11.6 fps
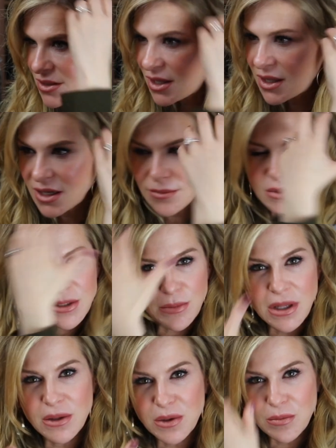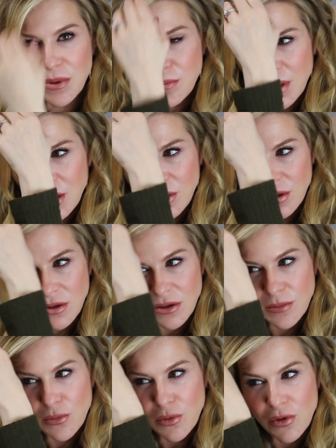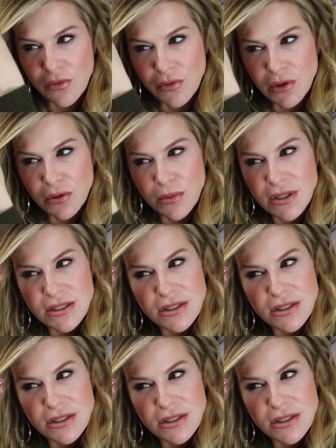I like them to be a little bit bigger and a little more voluminous.